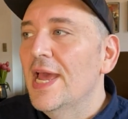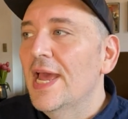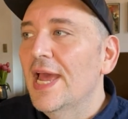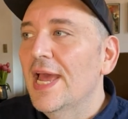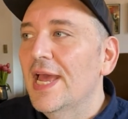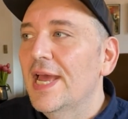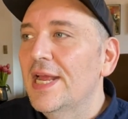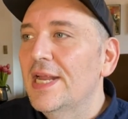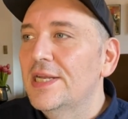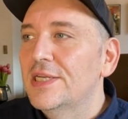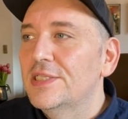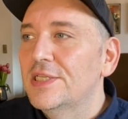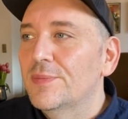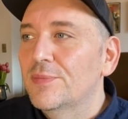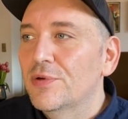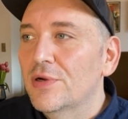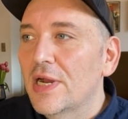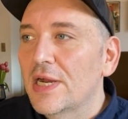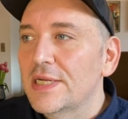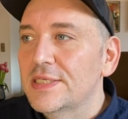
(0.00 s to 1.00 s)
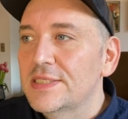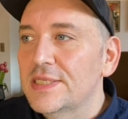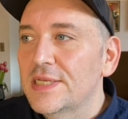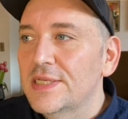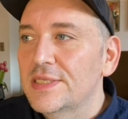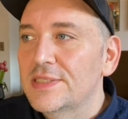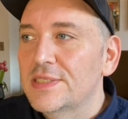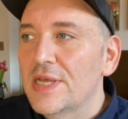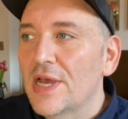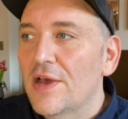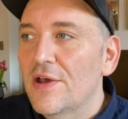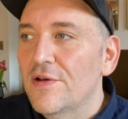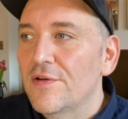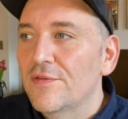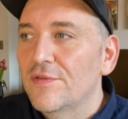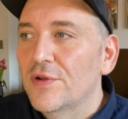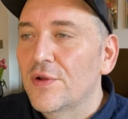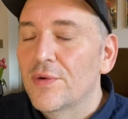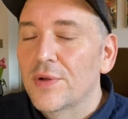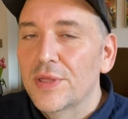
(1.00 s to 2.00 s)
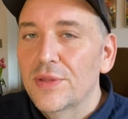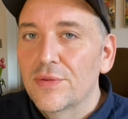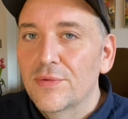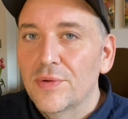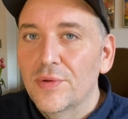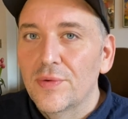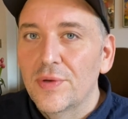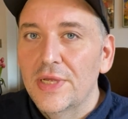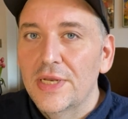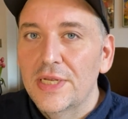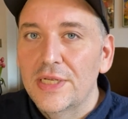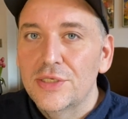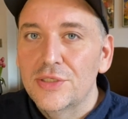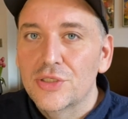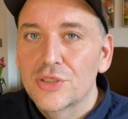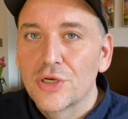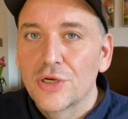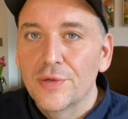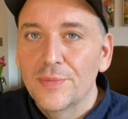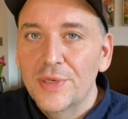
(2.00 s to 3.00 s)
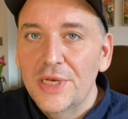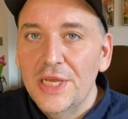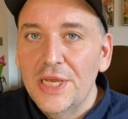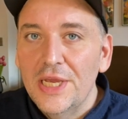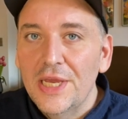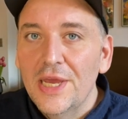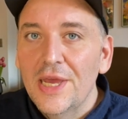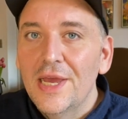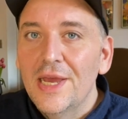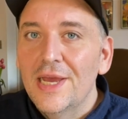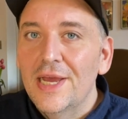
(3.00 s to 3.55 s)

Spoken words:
and the process of going through it in Germany,